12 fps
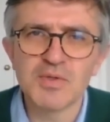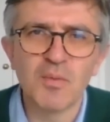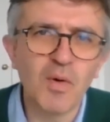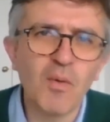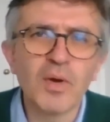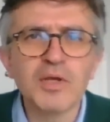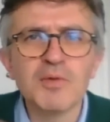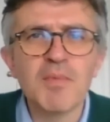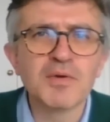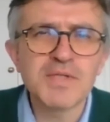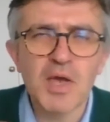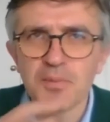Or what are you
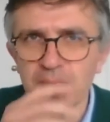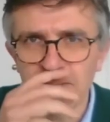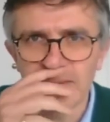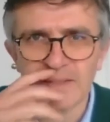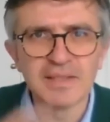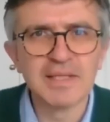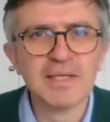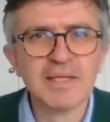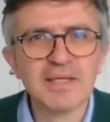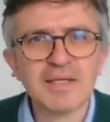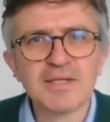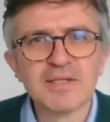most hoping that
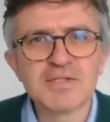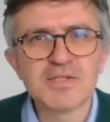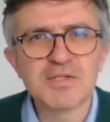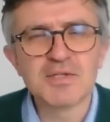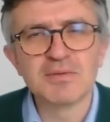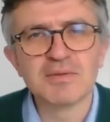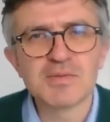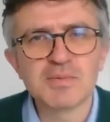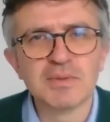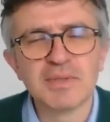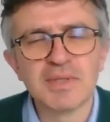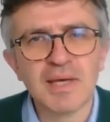students
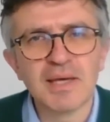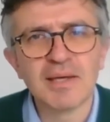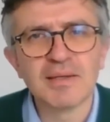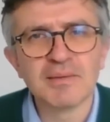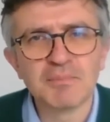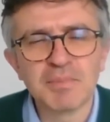will